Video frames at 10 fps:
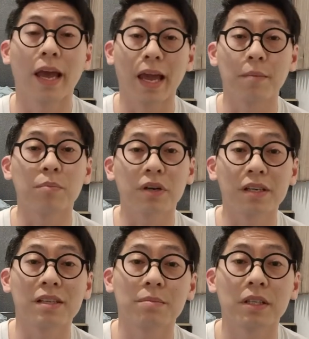and
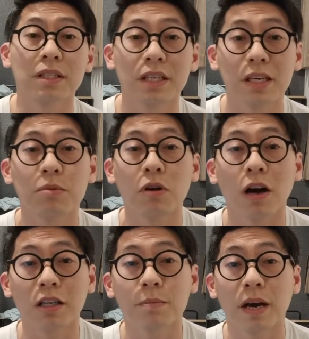bring something to keep you
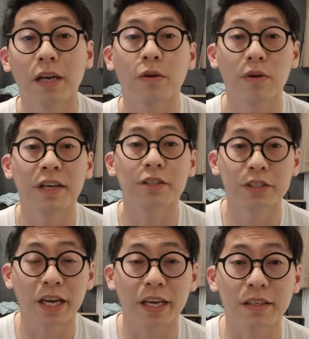occupied or
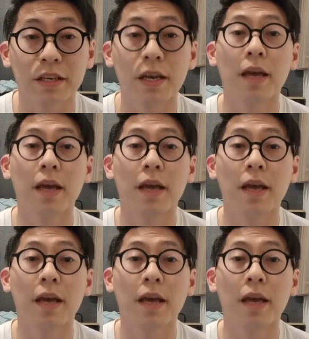entertained.